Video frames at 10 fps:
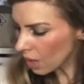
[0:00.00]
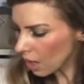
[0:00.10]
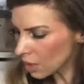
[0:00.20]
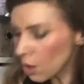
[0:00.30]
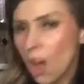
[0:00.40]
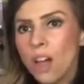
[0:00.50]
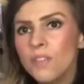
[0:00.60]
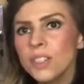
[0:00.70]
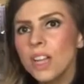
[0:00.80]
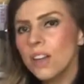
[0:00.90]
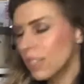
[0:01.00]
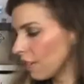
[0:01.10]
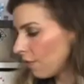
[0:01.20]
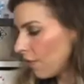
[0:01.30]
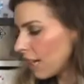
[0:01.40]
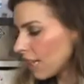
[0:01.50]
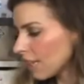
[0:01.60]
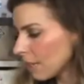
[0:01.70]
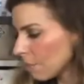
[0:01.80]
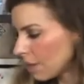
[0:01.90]
so I've started filling
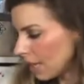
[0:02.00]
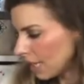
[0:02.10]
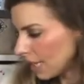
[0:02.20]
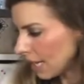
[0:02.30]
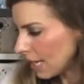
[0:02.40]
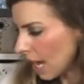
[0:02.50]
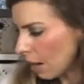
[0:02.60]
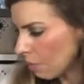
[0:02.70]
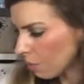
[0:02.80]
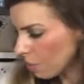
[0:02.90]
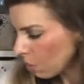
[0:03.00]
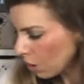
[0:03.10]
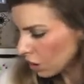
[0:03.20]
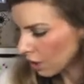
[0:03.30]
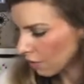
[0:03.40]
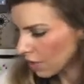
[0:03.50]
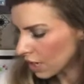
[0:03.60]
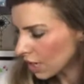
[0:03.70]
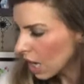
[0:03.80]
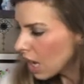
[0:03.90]
some of this in now. I've been watching the videos.